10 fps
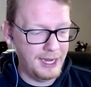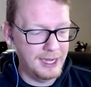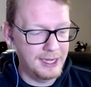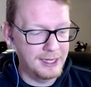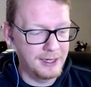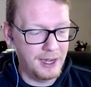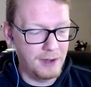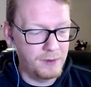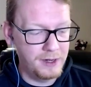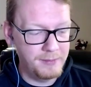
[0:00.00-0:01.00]
And
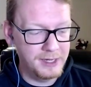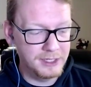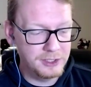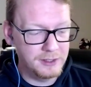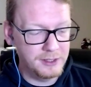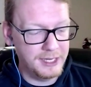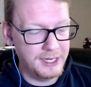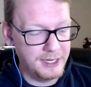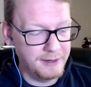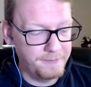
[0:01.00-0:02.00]
I want to make sure
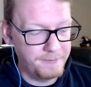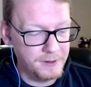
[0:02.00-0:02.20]
the